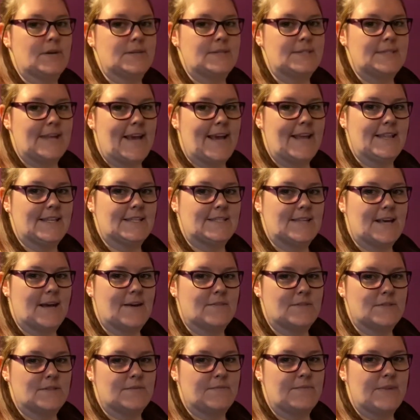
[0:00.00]
Say the
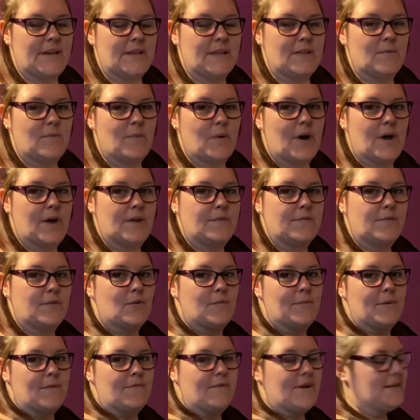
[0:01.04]
sounds and read the word for
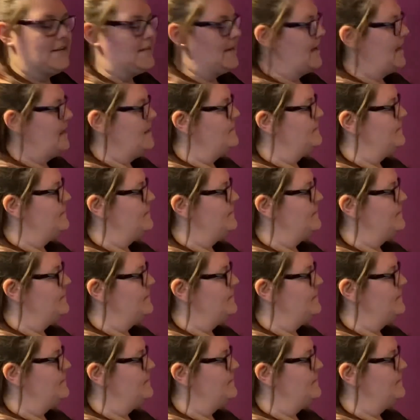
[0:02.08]
me. Ready?